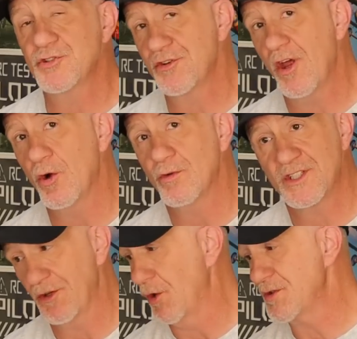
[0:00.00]
slow.
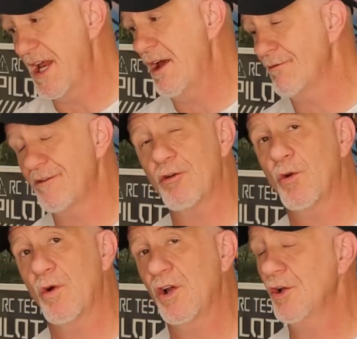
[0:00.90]
Slows down very
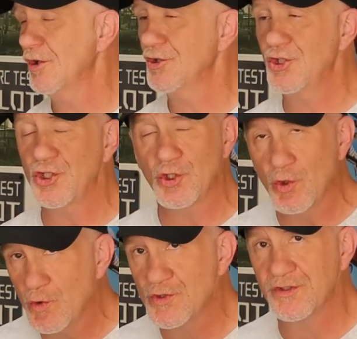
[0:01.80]
well.
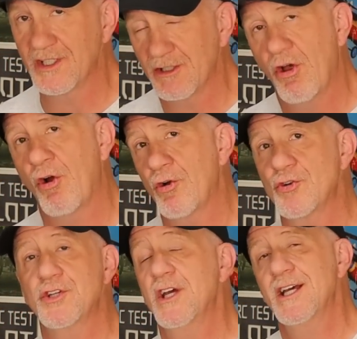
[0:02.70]
Hugely
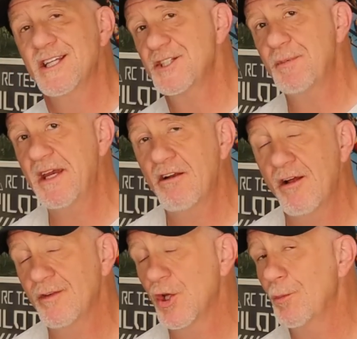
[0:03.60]
large speed
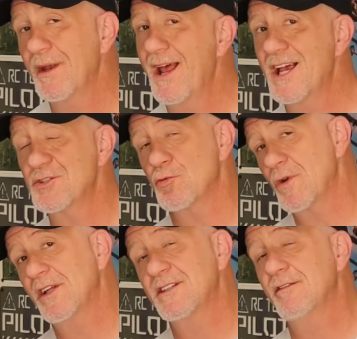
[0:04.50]
envelope. It has a
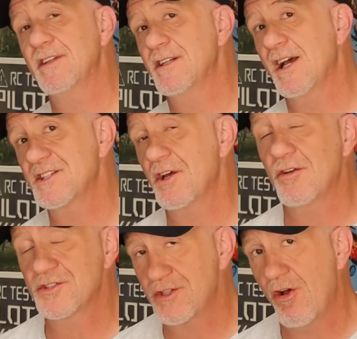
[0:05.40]
relatively
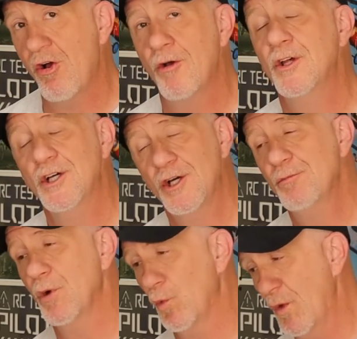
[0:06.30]
docile stall,
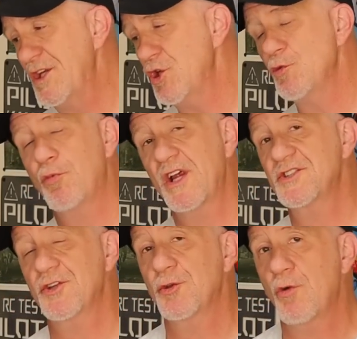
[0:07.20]
but when you
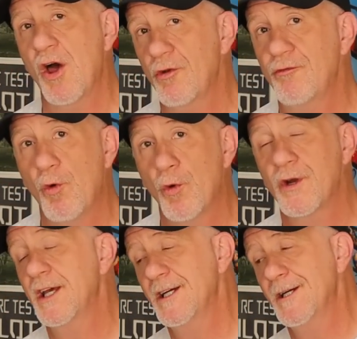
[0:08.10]
press the throttle
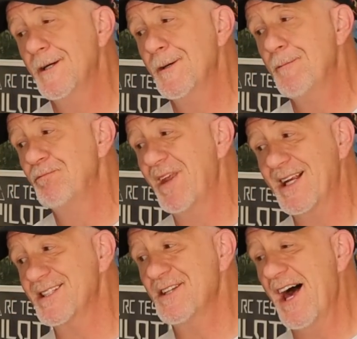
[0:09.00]
forward,
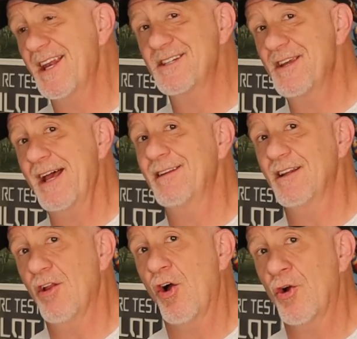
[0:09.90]
it's not exactly
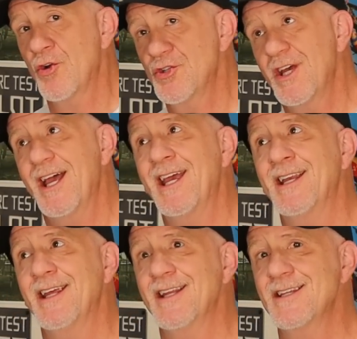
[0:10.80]
large,
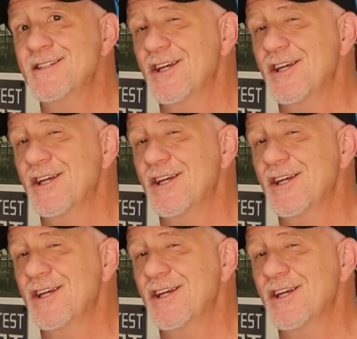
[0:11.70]
and it is